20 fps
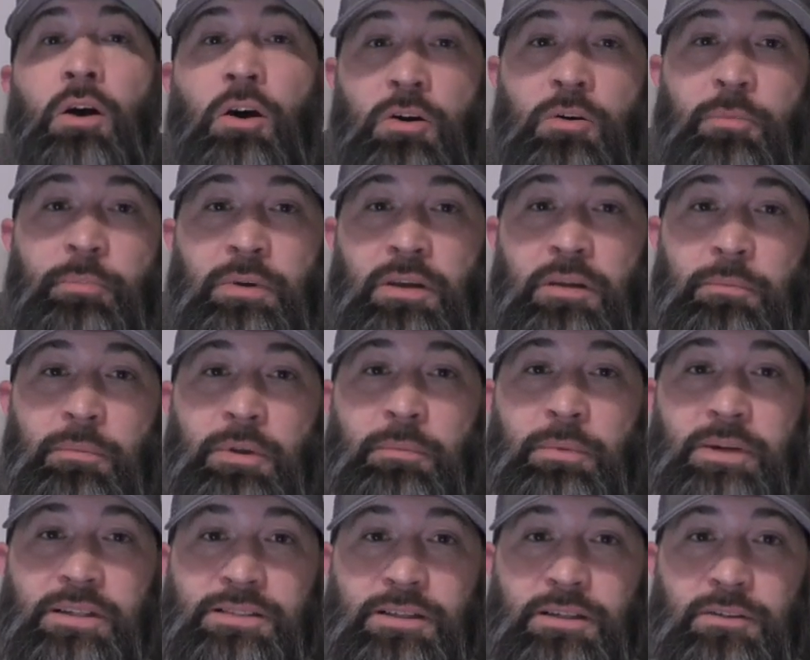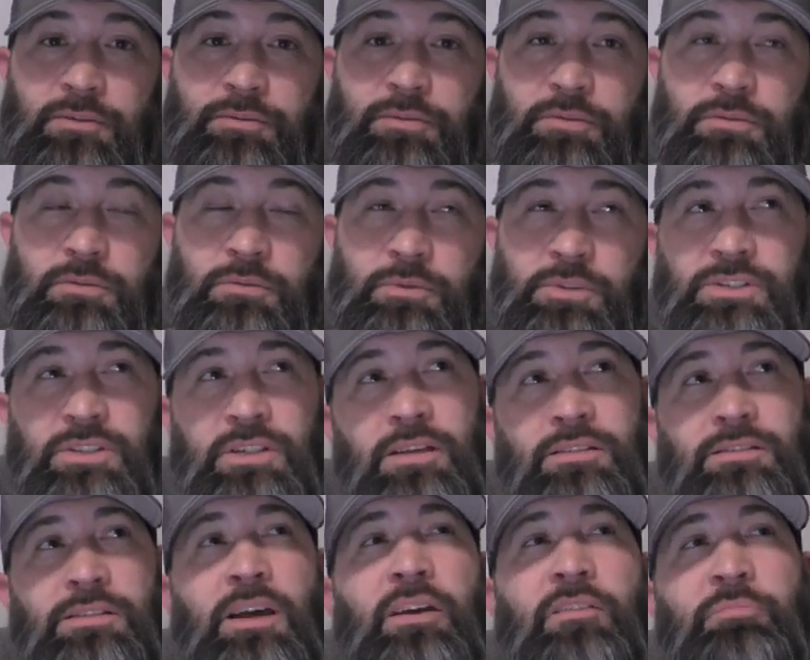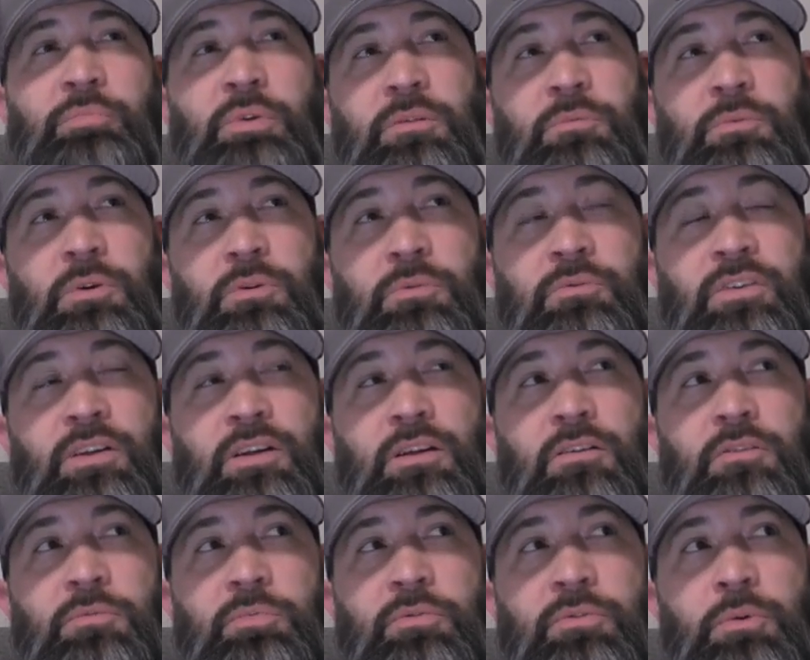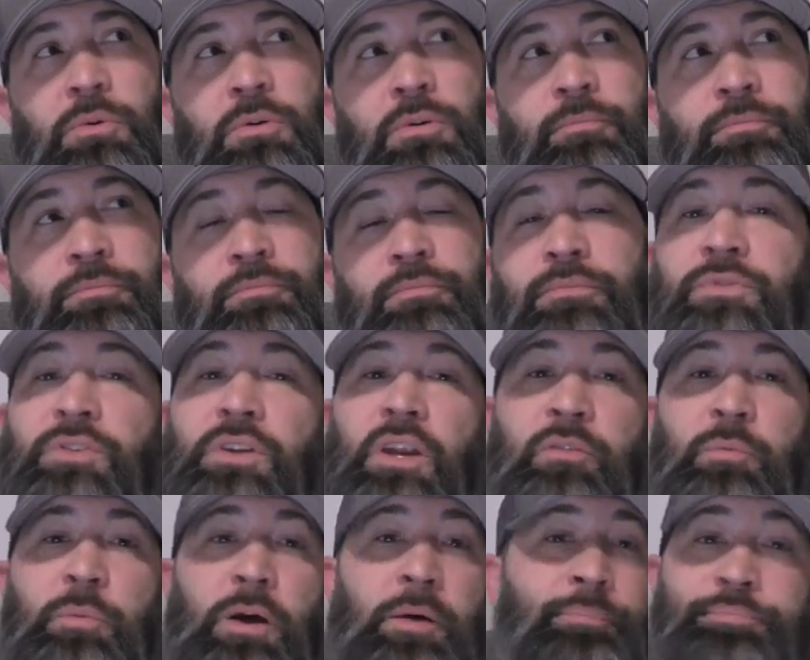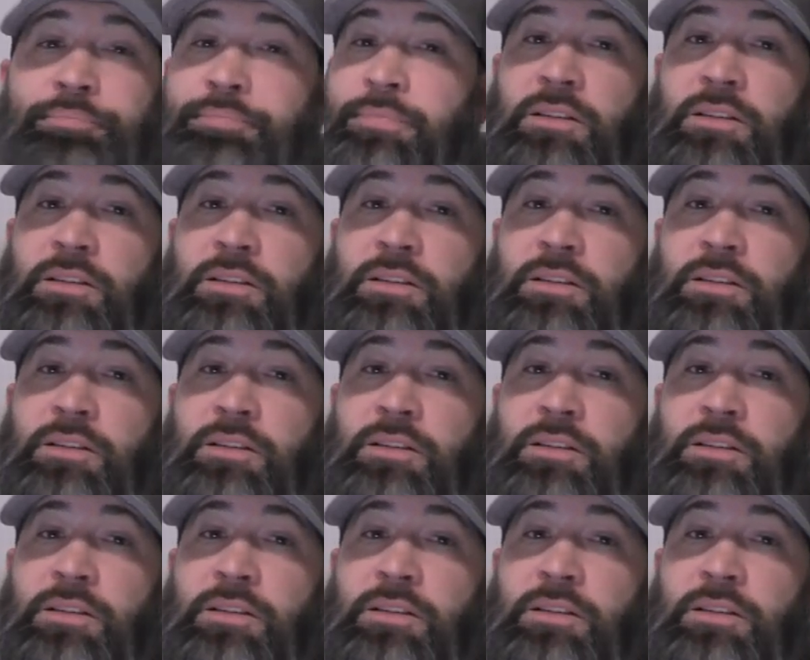or being me myself, which I guess I have picked my own videos before. So never mind.